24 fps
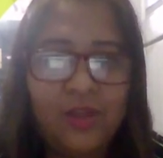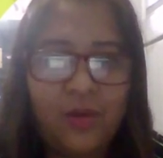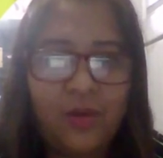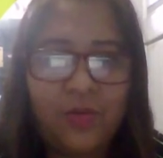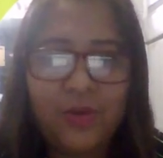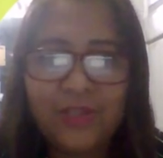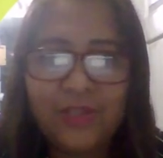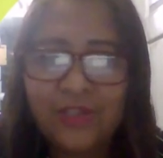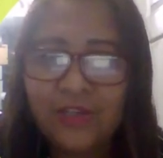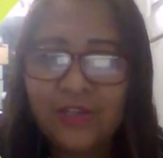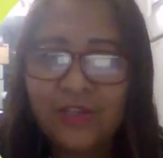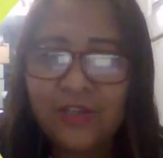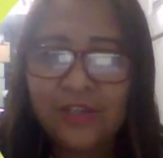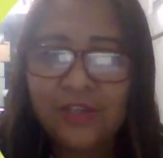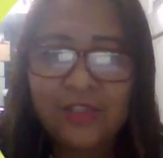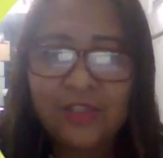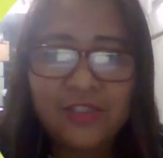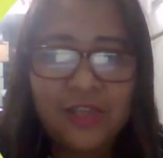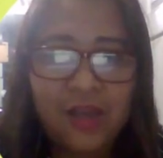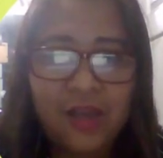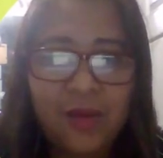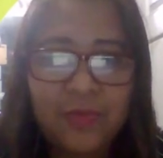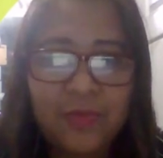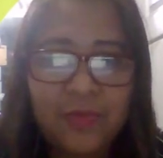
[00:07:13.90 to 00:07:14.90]
Now, what are the
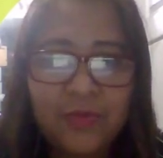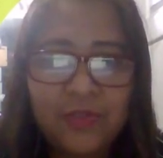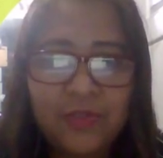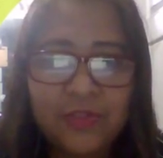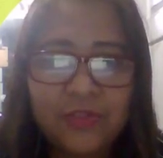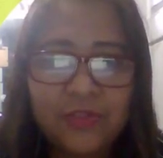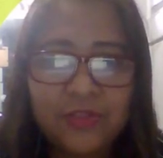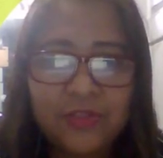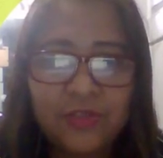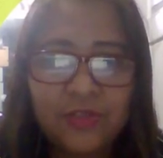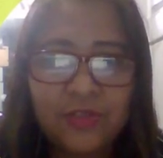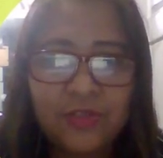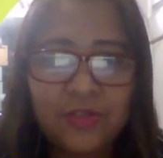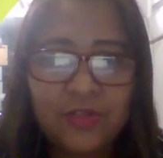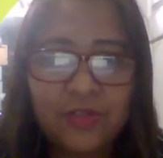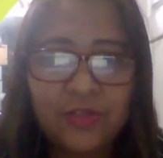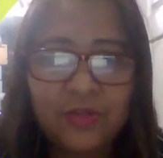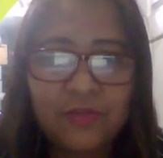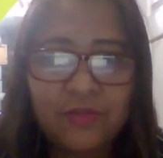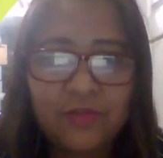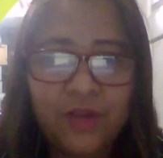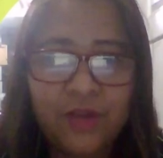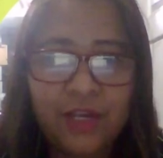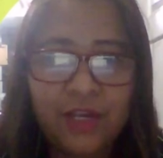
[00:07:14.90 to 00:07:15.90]
examples
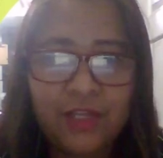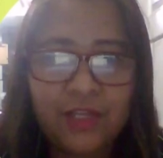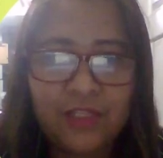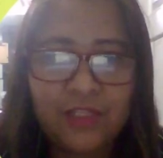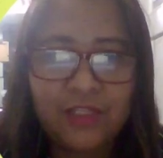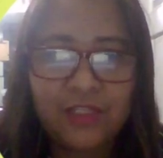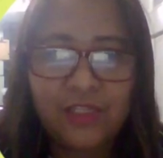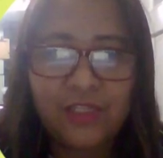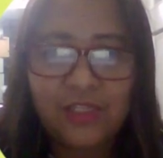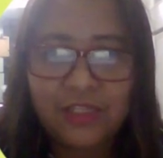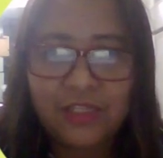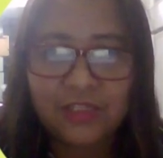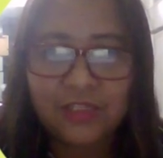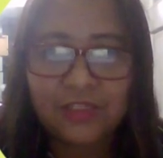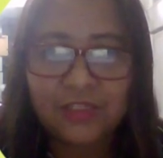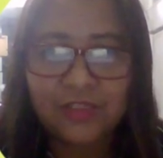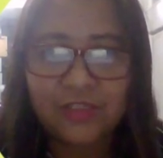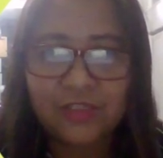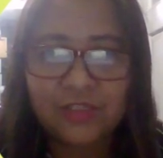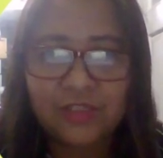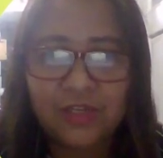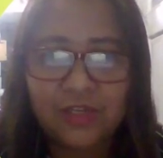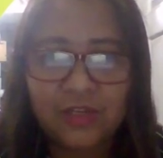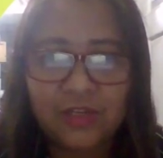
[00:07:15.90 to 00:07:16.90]
of
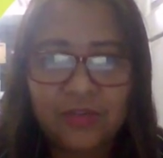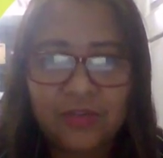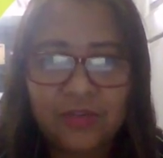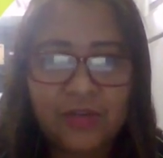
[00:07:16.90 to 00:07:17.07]
ideas?